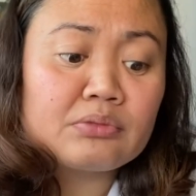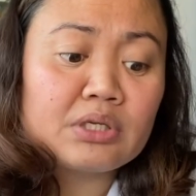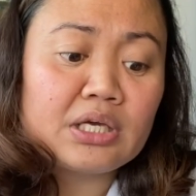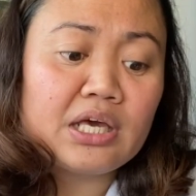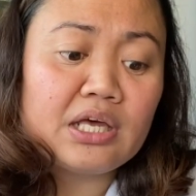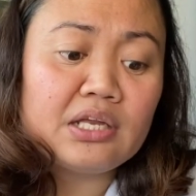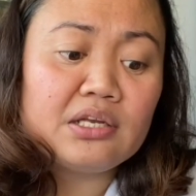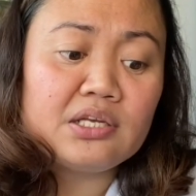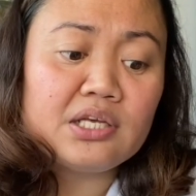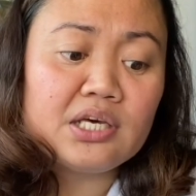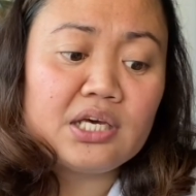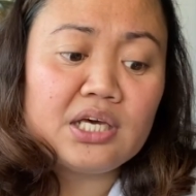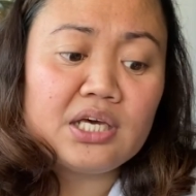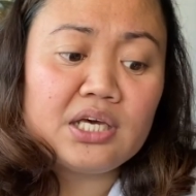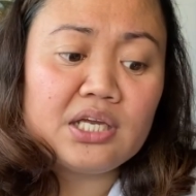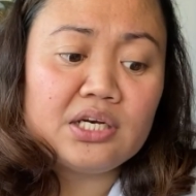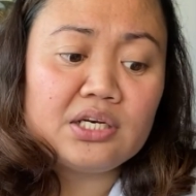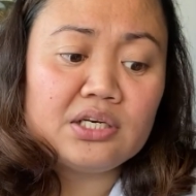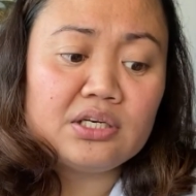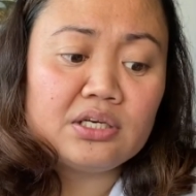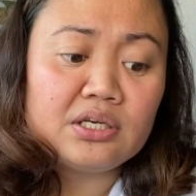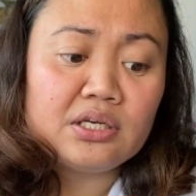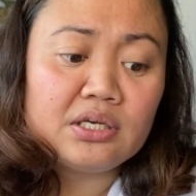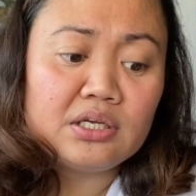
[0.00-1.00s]
And
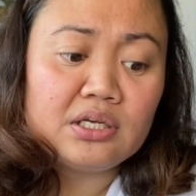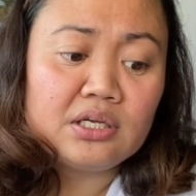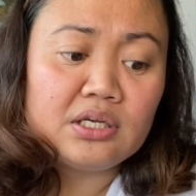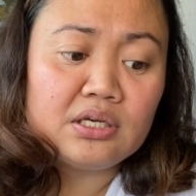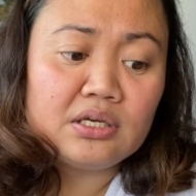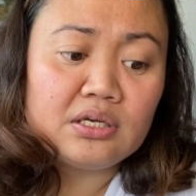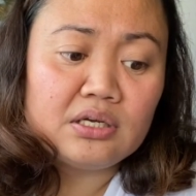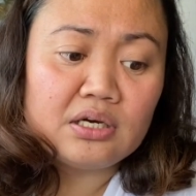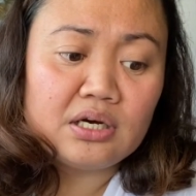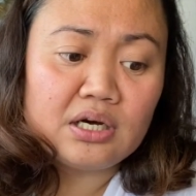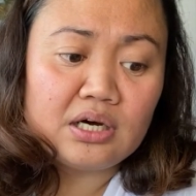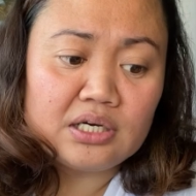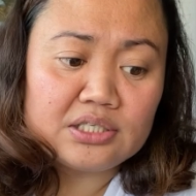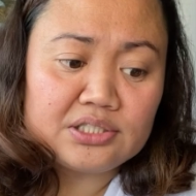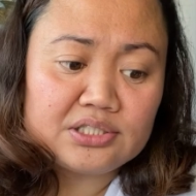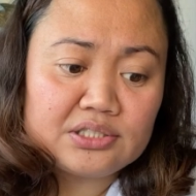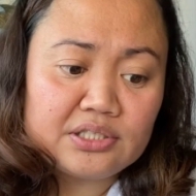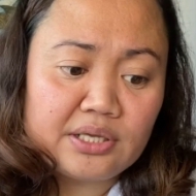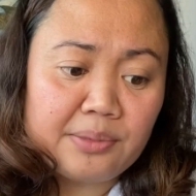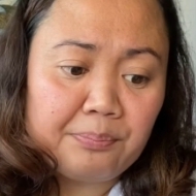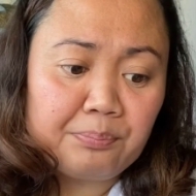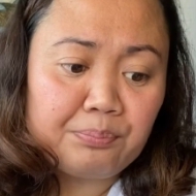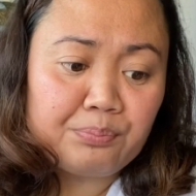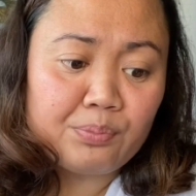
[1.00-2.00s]
then
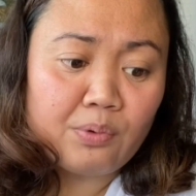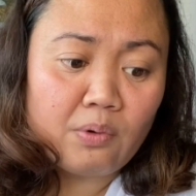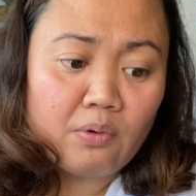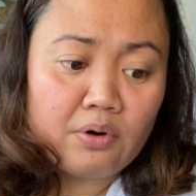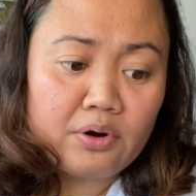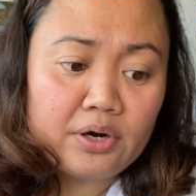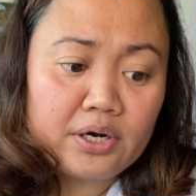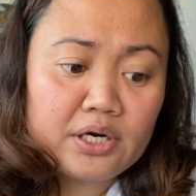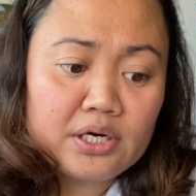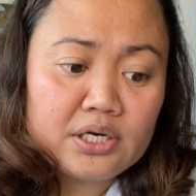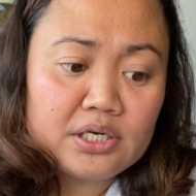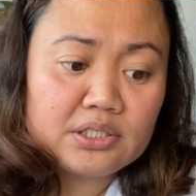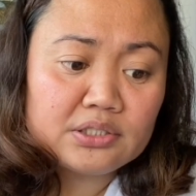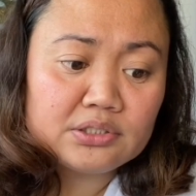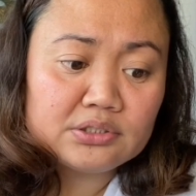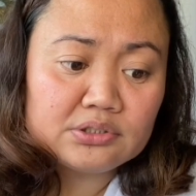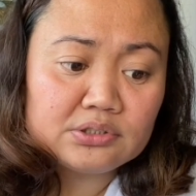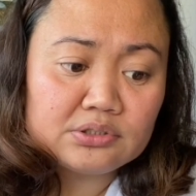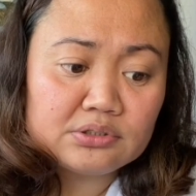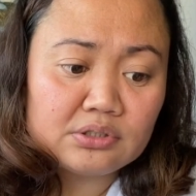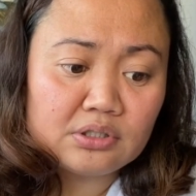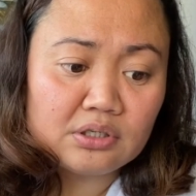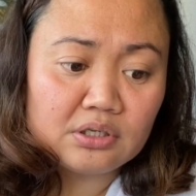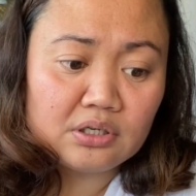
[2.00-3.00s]
step 4,
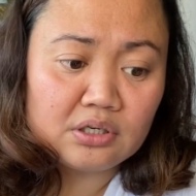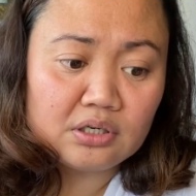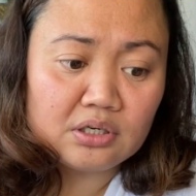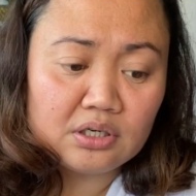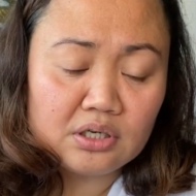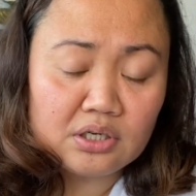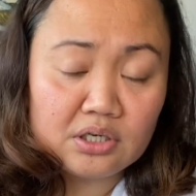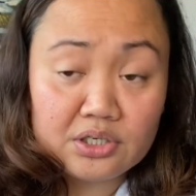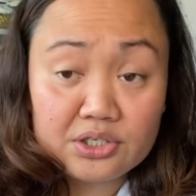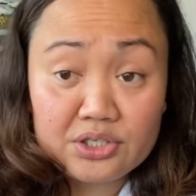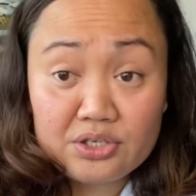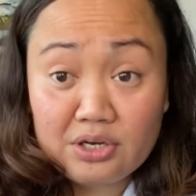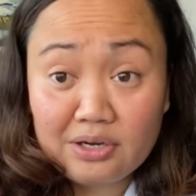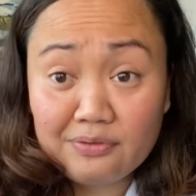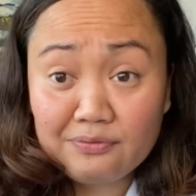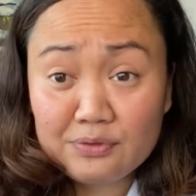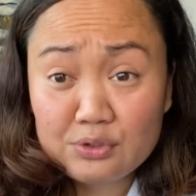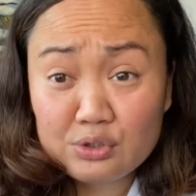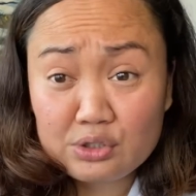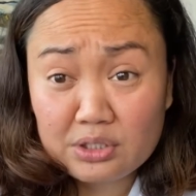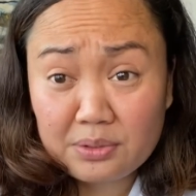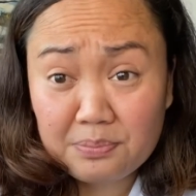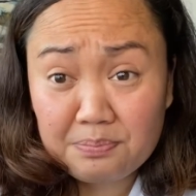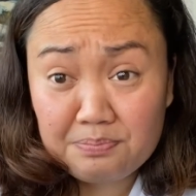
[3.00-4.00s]
you have to
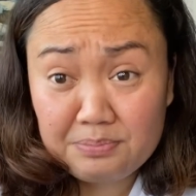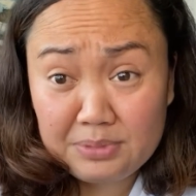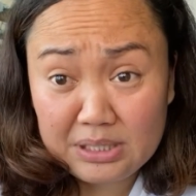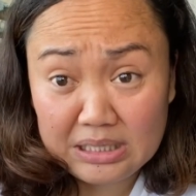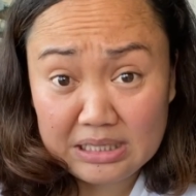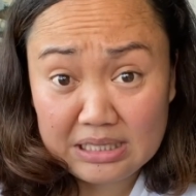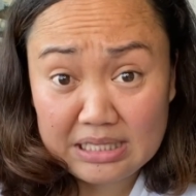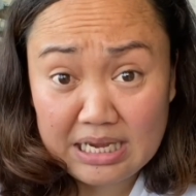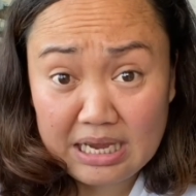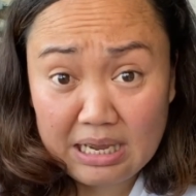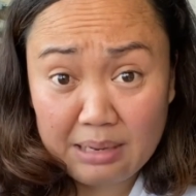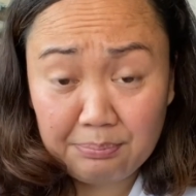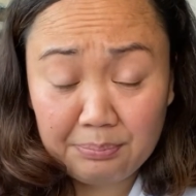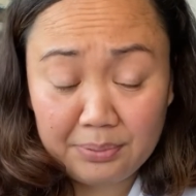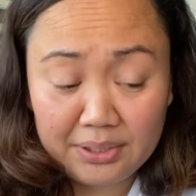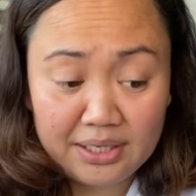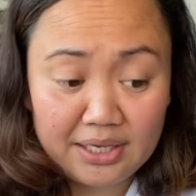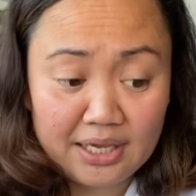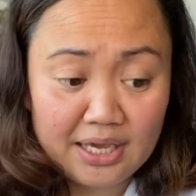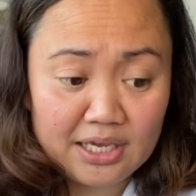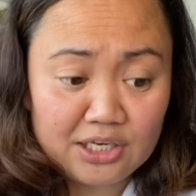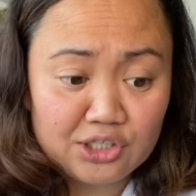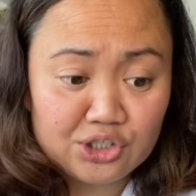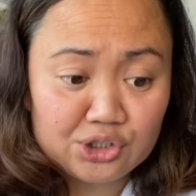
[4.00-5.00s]
submit the
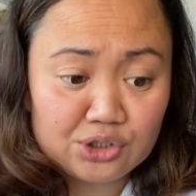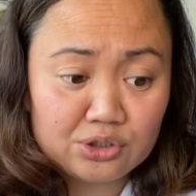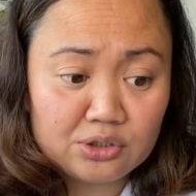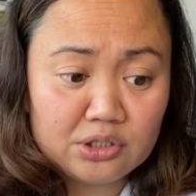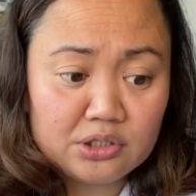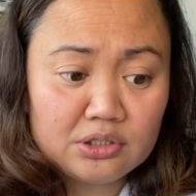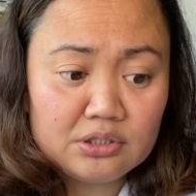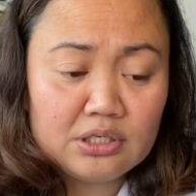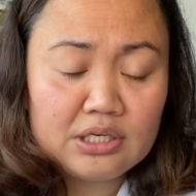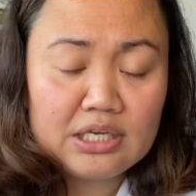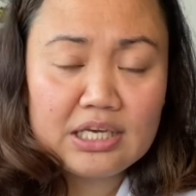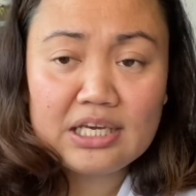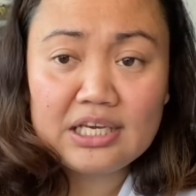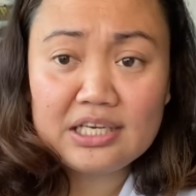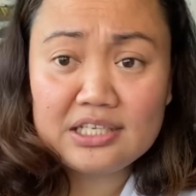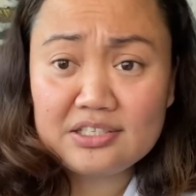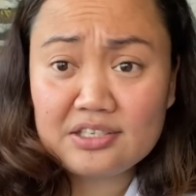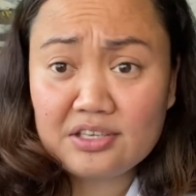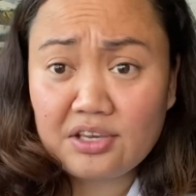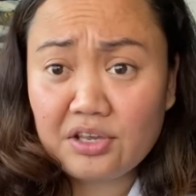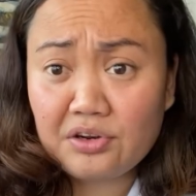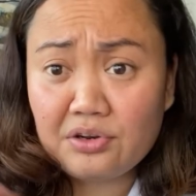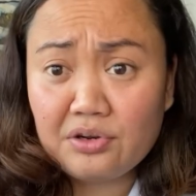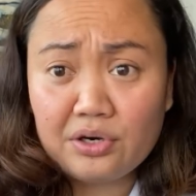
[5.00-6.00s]
application. It's
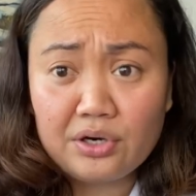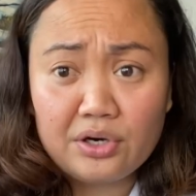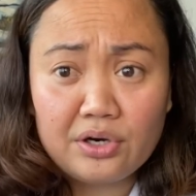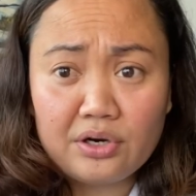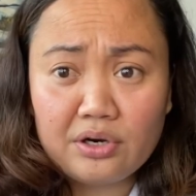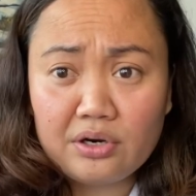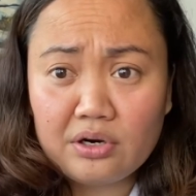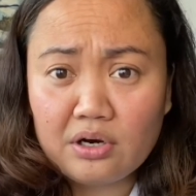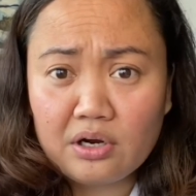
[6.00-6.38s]
either